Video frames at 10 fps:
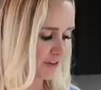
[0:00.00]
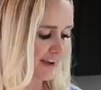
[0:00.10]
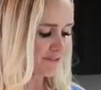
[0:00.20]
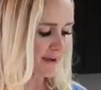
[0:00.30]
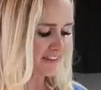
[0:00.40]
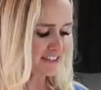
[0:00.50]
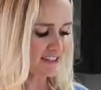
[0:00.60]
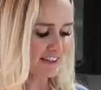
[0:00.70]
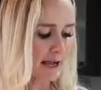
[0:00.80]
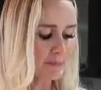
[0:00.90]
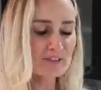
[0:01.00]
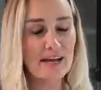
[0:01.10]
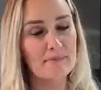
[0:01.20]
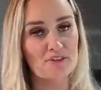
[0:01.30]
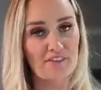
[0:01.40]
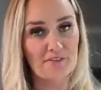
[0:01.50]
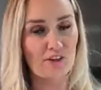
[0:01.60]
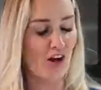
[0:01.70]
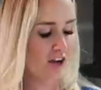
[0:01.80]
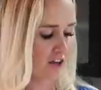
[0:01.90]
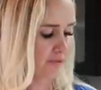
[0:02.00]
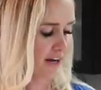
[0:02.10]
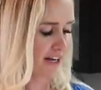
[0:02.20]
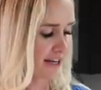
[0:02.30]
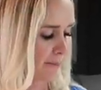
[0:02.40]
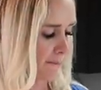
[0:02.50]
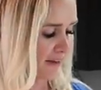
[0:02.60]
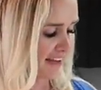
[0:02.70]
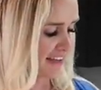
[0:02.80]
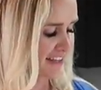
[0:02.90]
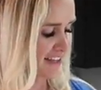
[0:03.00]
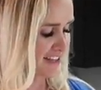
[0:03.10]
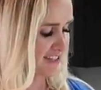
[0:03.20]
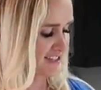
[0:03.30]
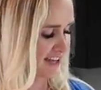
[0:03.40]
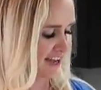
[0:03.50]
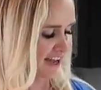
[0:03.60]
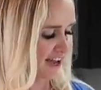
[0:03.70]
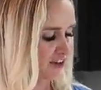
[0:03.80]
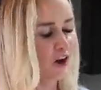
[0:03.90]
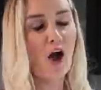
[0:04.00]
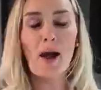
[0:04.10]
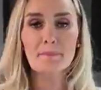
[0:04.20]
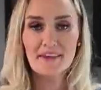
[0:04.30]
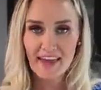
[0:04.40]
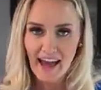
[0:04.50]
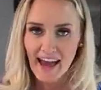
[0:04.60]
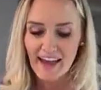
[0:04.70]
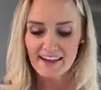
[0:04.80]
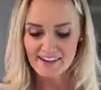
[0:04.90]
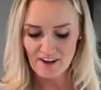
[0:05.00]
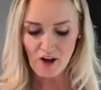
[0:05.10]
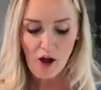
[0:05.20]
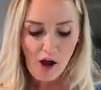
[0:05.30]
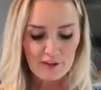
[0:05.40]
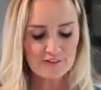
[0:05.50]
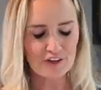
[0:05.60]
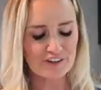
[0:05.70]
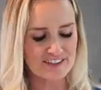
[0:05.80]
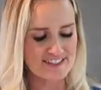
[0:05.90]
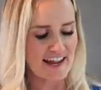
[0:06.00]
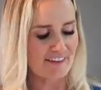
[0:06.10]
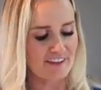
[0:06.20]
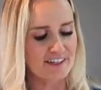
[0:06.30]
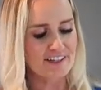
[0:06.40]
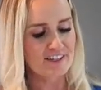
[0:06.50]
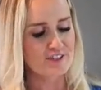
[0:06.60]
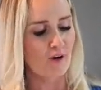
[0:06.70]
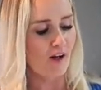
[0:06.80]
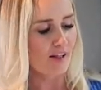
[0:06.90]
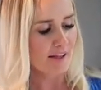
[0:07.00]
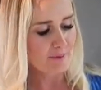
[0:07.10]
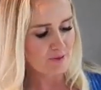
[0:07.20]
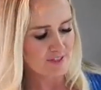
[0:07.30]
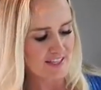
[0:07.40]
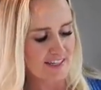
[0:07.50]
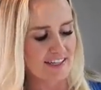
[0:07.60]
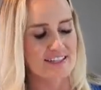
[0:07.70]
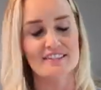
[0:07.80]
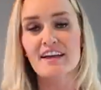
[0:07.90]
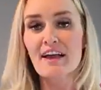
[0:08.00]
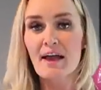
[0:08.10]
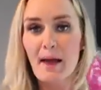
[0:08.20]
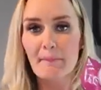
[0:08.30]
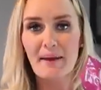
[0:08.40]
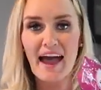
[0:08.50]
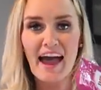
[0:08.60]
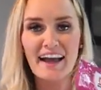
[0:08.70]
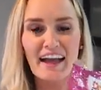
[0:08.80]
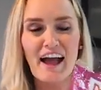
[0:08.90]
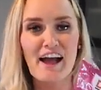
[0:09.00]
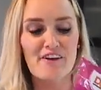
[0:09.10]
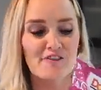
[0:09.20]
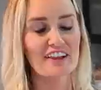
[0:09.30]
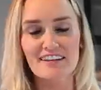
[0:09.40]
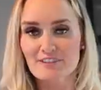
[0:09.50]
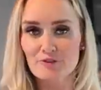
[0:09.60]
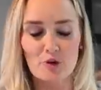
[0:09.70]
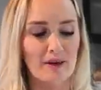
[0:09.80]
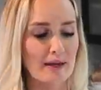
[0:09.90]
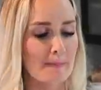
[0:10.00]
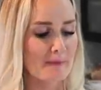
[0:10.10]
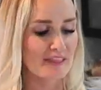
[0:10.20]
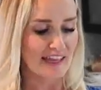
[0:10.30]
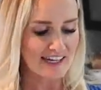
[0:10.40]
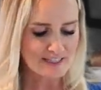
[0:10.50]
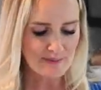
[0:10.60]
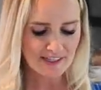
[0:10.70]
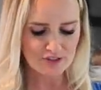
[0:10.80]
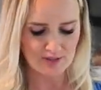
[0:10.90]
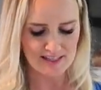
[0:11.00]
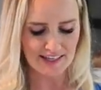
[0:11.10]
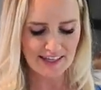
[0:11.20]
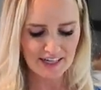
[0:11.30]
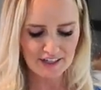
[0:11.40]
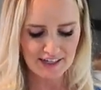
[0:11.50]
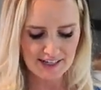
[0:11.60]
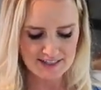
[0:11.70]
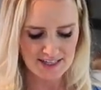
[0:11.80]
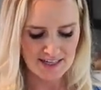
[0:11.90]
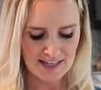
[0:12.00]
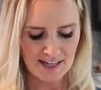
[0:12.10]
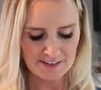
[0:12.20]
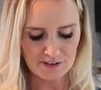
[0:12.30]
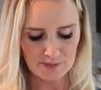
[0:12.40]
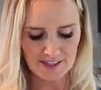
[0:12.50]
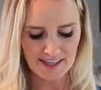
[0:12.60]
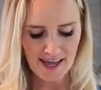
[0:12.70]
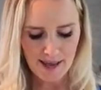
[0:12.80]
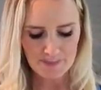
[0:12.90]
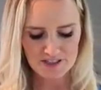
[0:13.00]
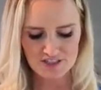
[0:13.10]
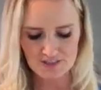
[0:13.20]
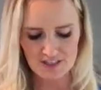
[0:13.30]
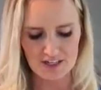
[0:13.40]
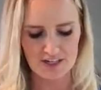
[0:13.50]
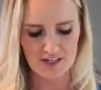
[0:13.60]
I've made this a couple times on the vlog already, but it is the Coffee Cat Olive Garden Salad. So all I'm using is a bag of classic romaine lettuce mix, So it's like carrots, a little bit of cabbage in there.